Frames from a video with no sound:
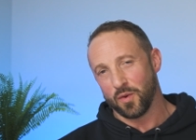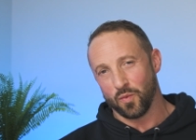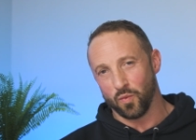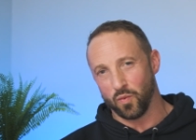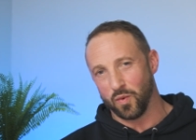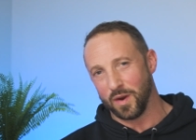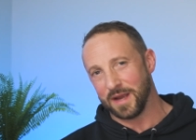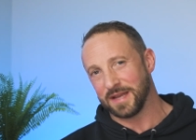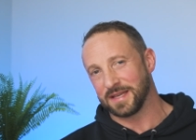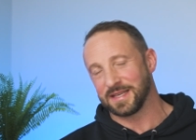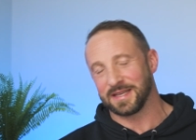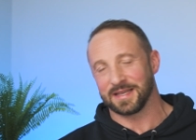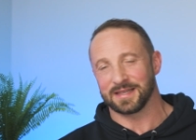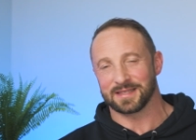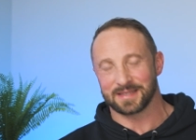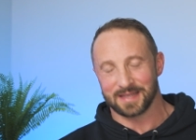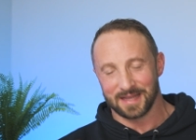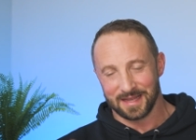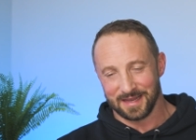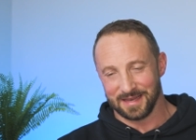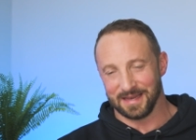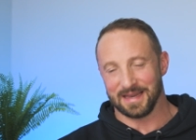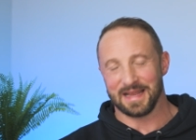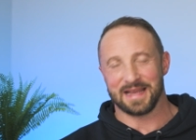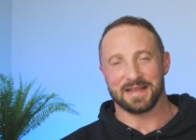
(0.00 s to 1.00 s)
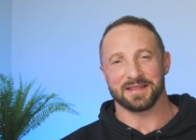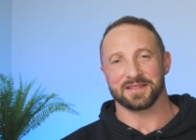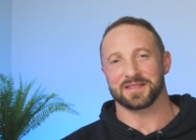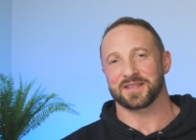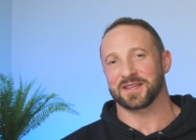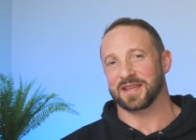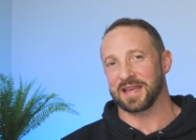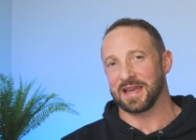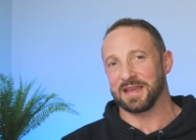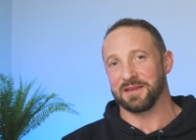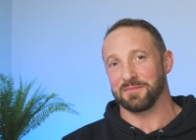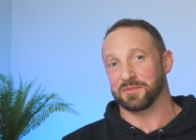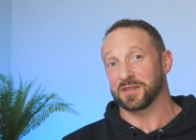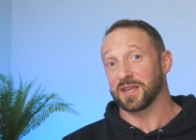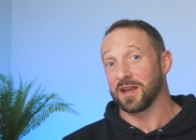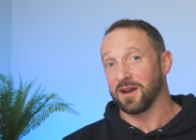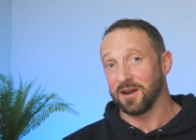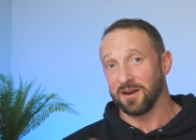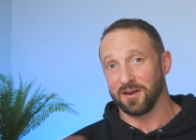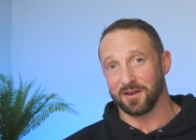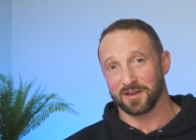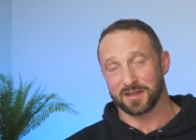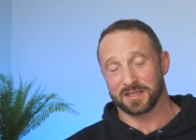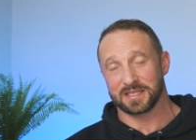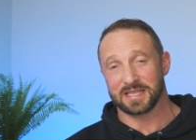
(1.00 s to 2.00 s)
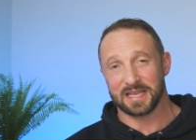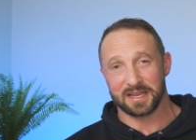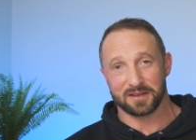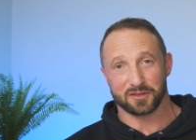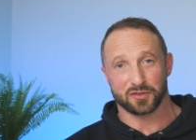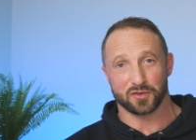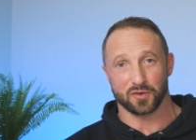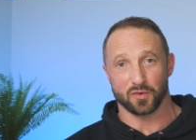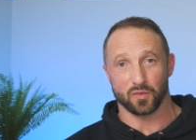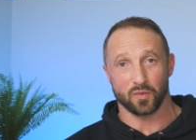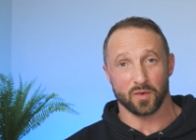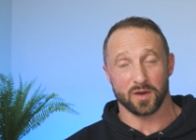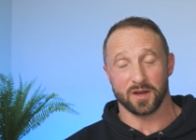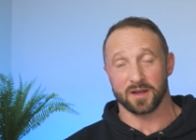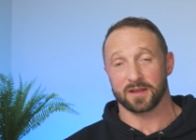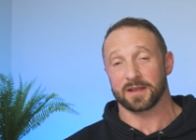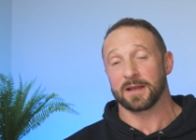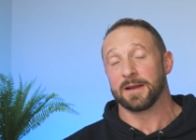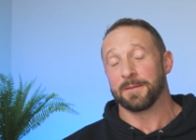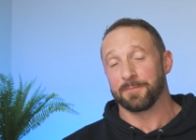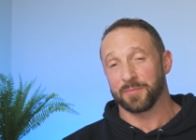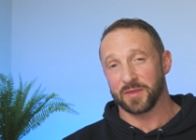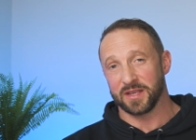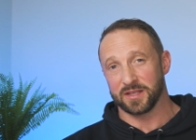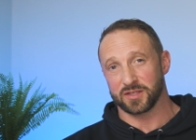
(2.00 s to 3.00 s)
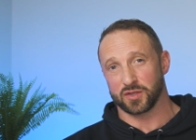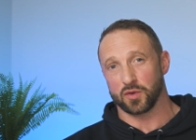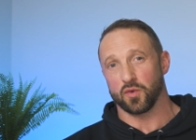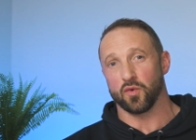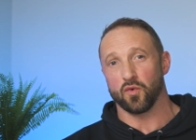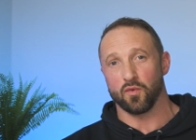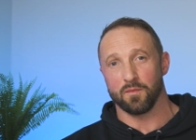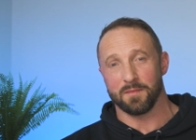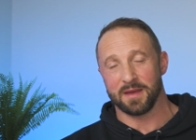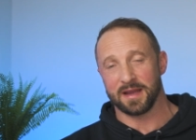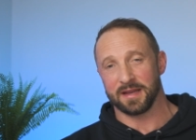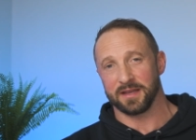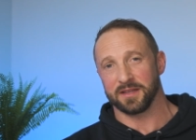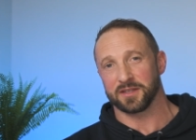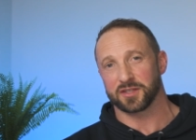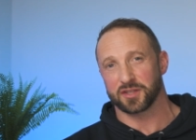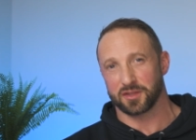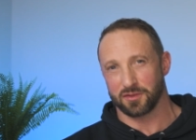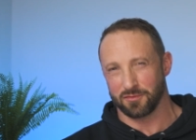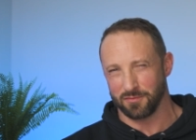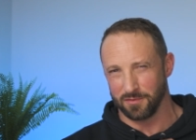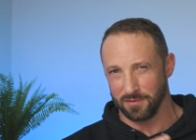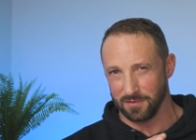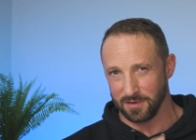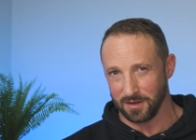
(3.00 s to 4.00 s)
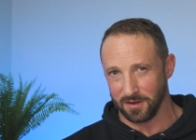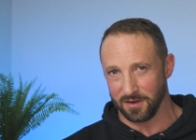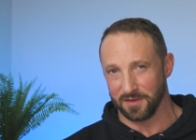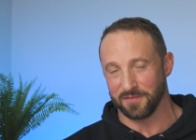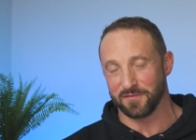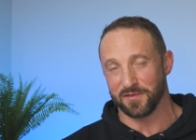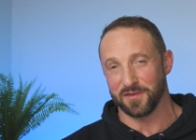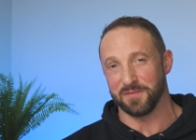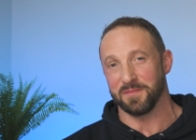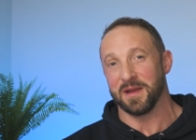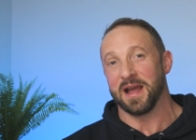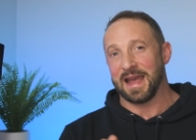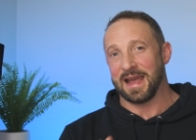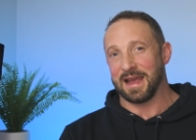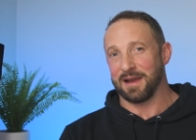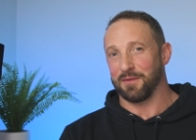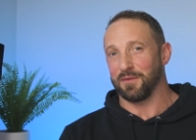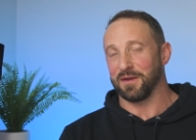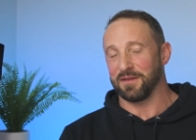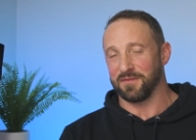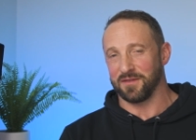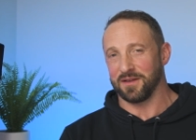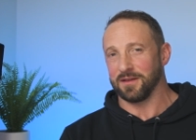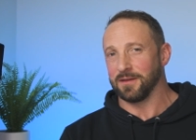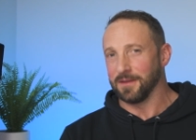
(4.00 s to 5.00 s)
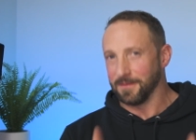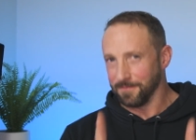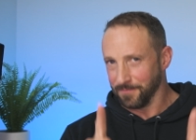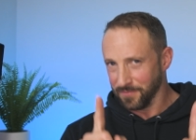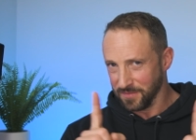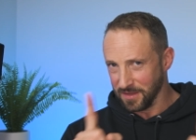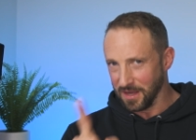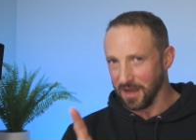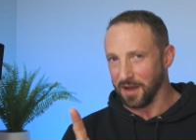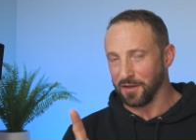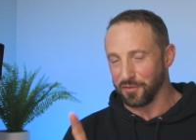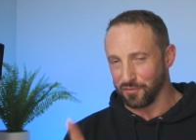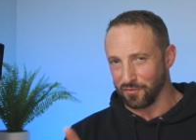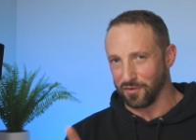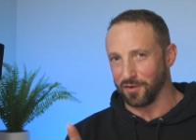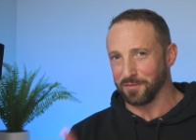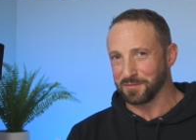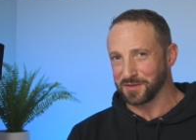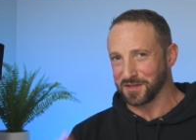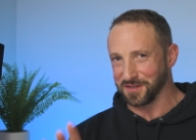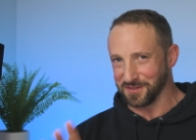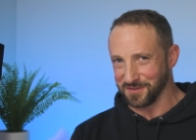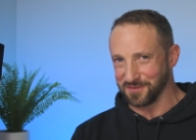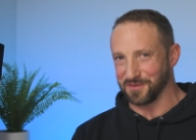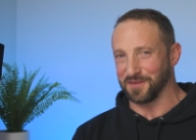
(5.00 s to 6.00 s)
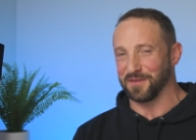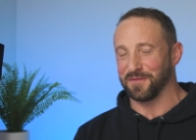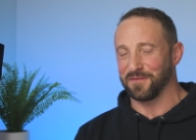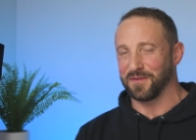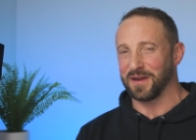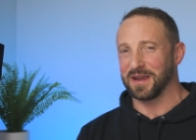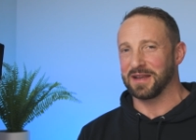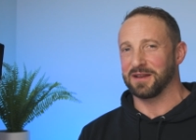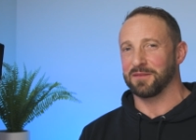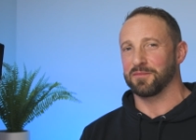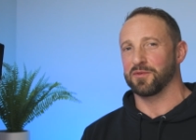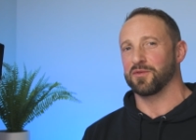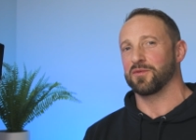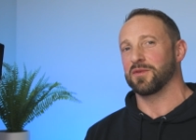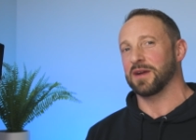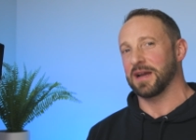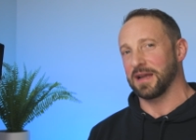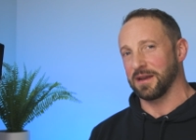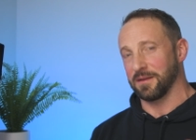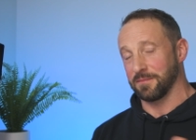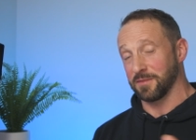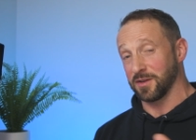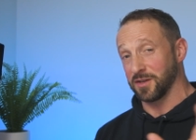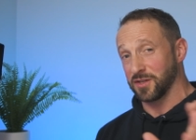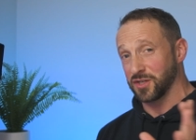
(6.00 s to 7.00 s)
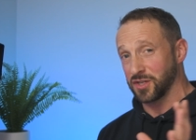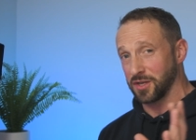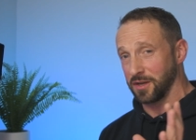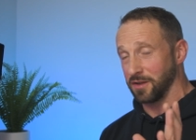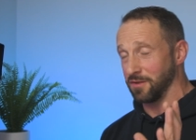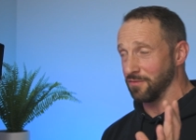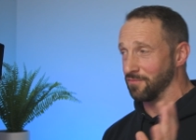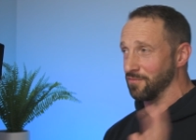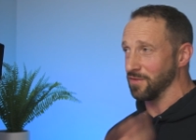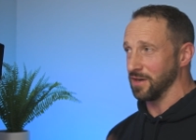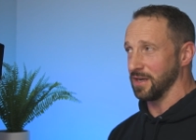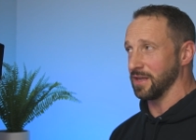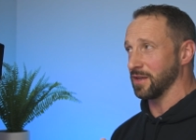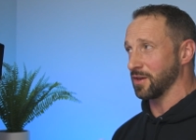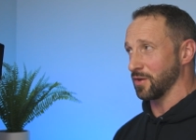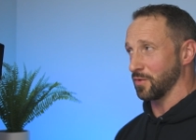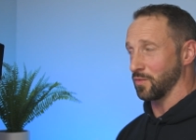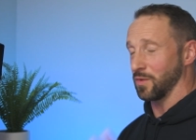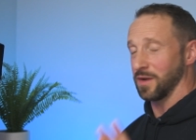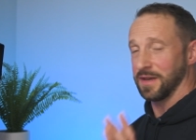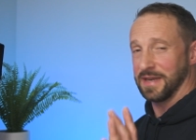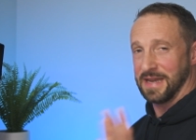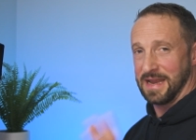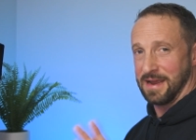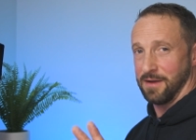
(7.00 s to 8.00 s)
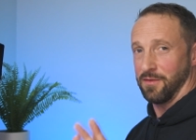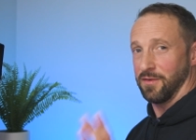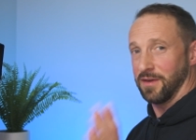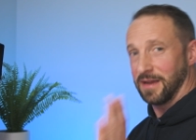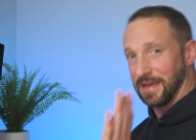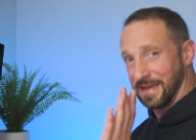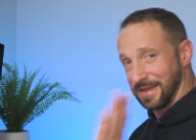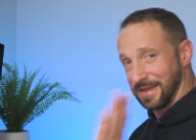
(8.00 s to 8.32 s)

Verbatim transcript: Weddings, landscapes, architectural work, it's all managed through Lightroom. However, other options are available and I'm going to show you a really good one now,